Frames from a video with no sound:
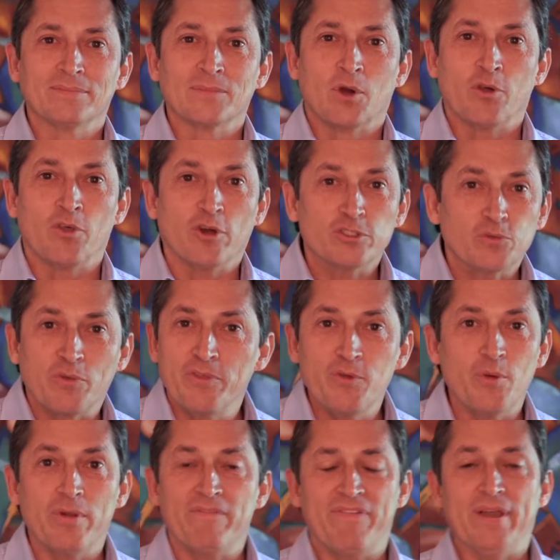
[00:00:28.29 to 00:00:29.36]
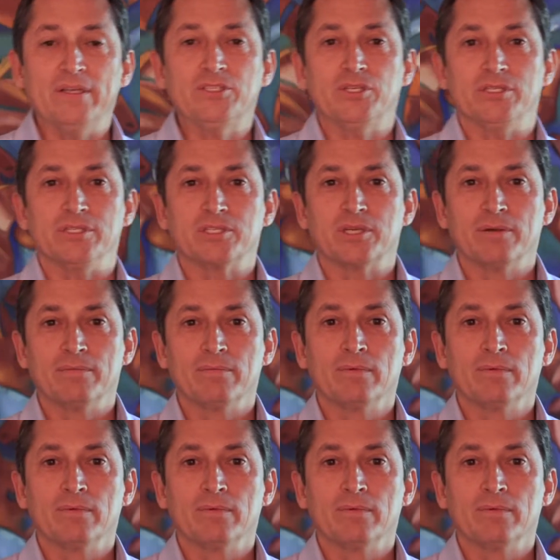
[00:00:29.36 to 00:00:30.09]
or those with new inventions.